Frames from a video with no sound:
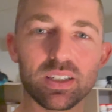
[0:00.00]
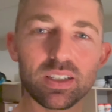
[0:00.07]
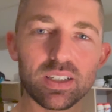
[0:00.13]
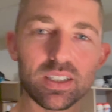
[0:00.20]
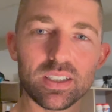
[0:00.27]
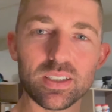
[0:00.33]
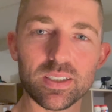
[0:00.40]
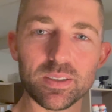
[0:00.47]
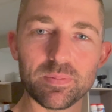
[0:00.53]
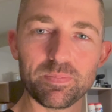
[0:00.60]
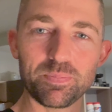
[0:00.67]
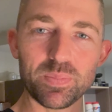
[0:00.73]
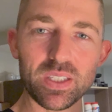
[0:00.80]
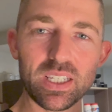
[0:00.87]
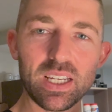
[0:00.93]
Um,
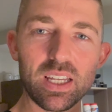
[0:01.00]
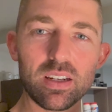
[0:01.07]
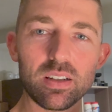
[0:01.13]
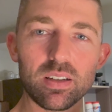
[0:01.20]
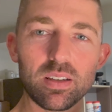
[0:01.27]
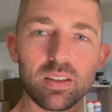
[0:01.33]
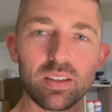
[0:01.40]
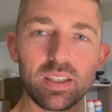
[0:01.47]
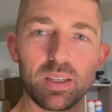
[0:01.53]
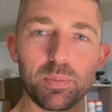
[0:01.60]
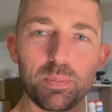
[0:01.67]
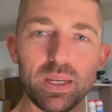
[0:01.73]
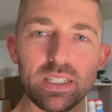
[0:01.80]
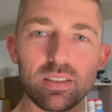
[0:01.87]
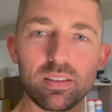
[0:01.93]
it kind of, it
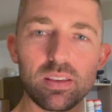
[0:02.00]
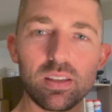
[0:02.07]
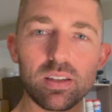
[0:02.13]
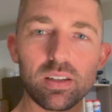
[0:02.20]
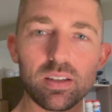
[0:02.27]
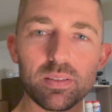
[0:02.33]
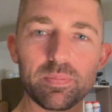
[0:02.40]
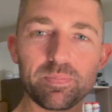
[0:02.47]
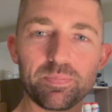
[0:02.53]
makes the,